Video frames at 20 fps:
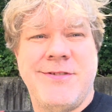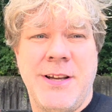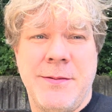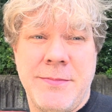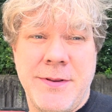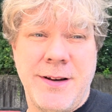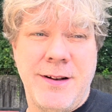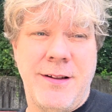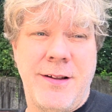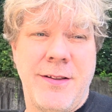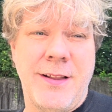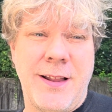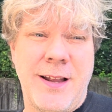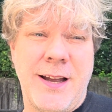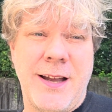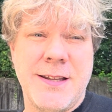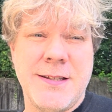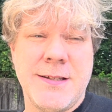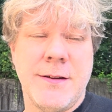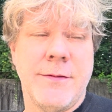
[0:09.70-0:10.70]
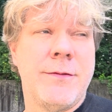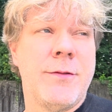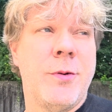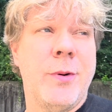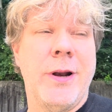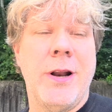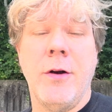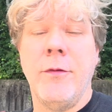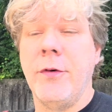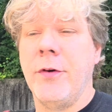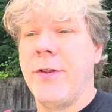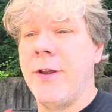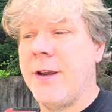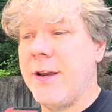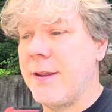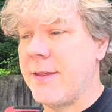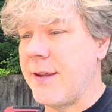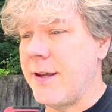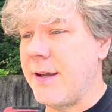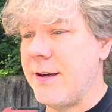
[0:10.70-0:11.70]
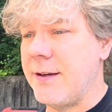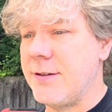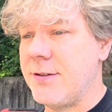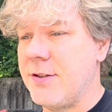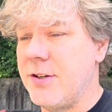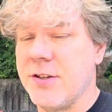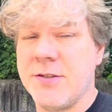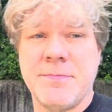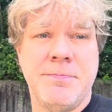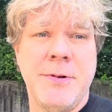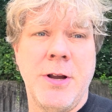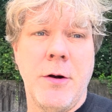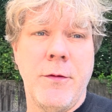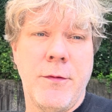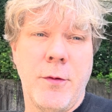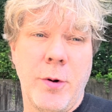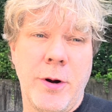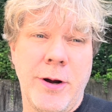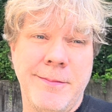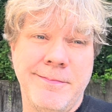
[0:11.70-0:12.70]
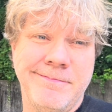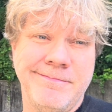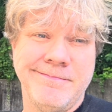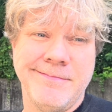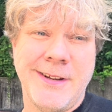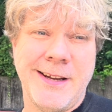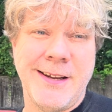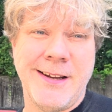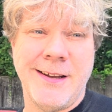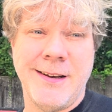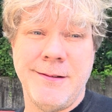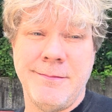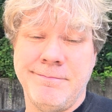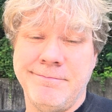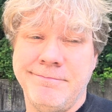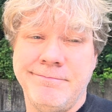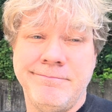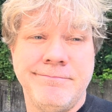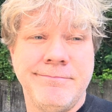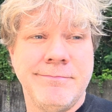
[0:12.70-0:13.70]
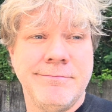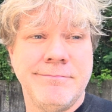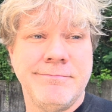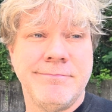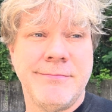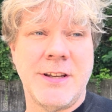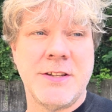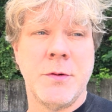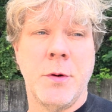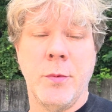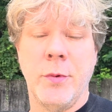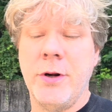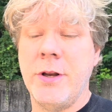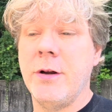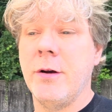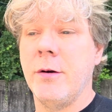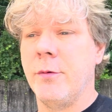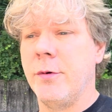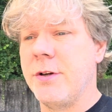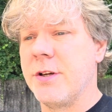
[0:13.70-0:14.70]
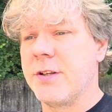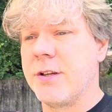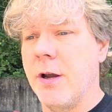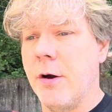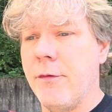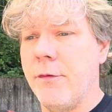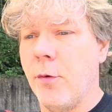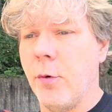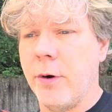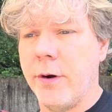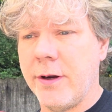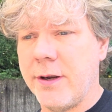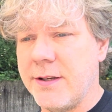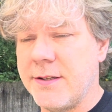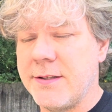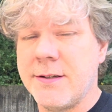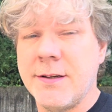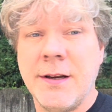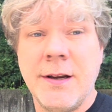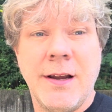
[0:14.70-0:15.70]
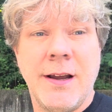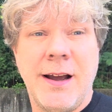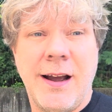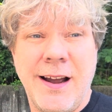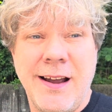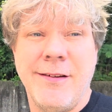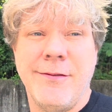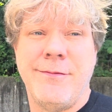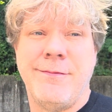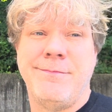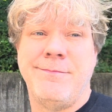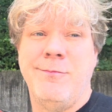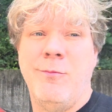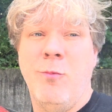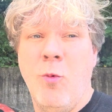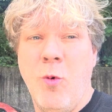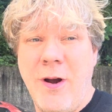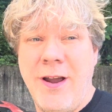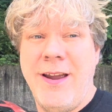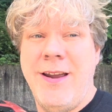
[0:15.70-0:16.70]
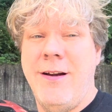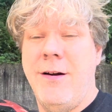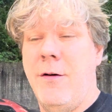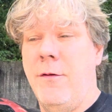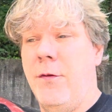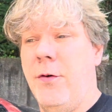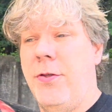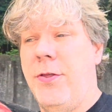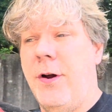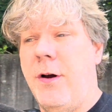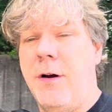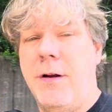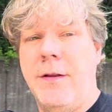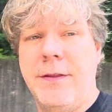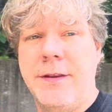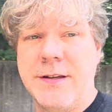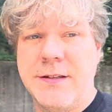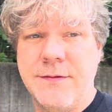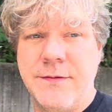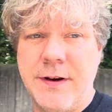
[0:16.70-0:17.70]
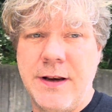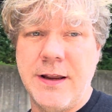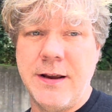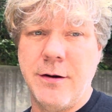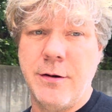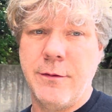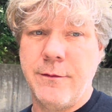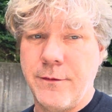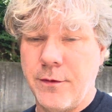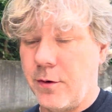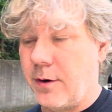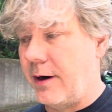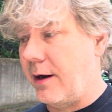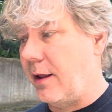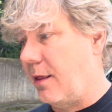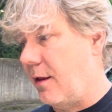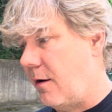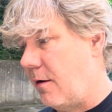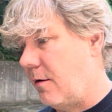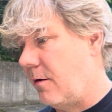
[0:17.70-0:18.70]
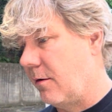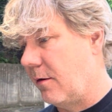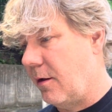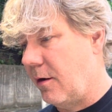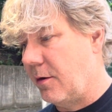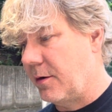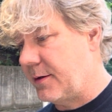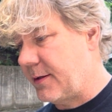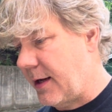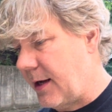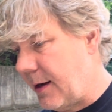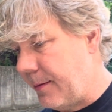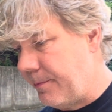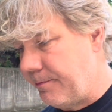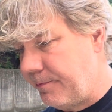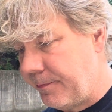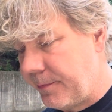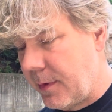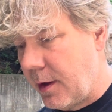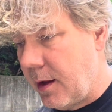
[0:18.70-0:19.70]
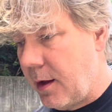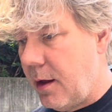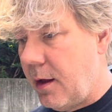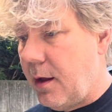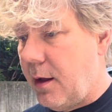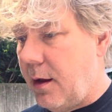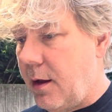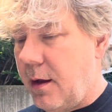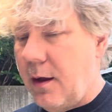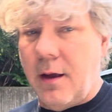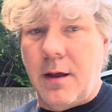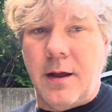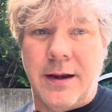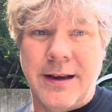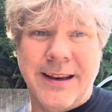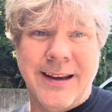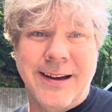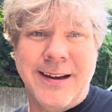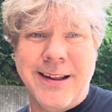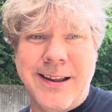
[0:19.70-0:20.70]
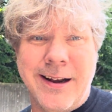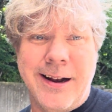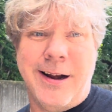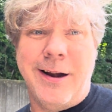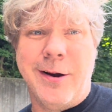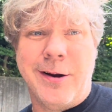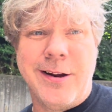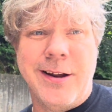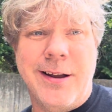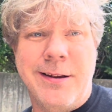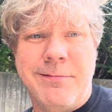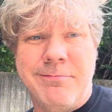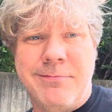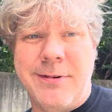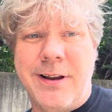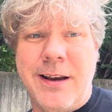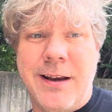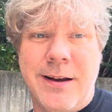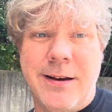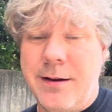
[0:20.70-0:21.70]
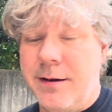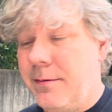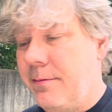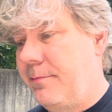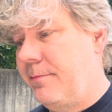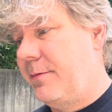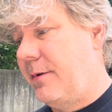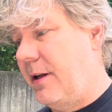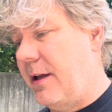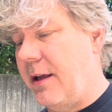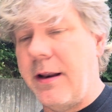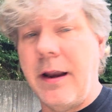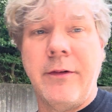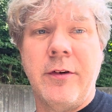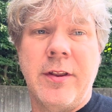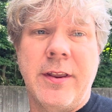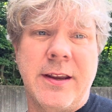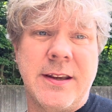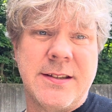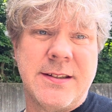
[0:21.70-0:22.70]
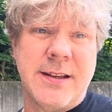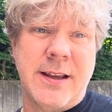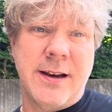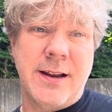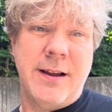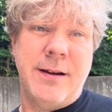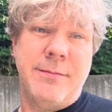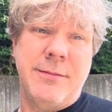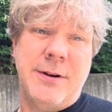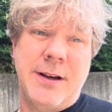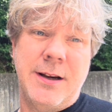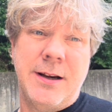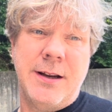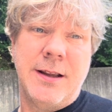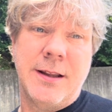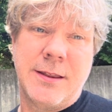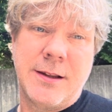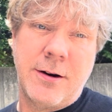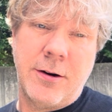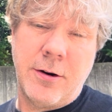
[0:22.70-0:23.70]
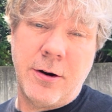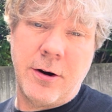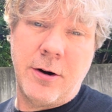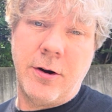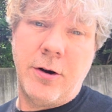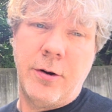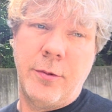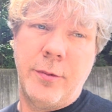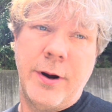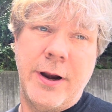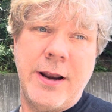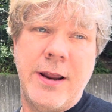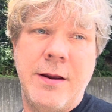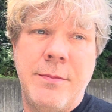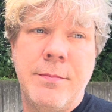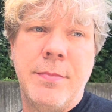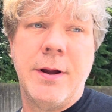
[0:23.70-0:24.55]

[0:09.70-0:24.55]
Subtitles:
Something along the lines of quit overthinking things, just go for it. And that's what we're doing. We're just go for it, because I have way overthought this video for a long time. I needed to get a haircut, needed to get everything set up, needed to get the car all ready.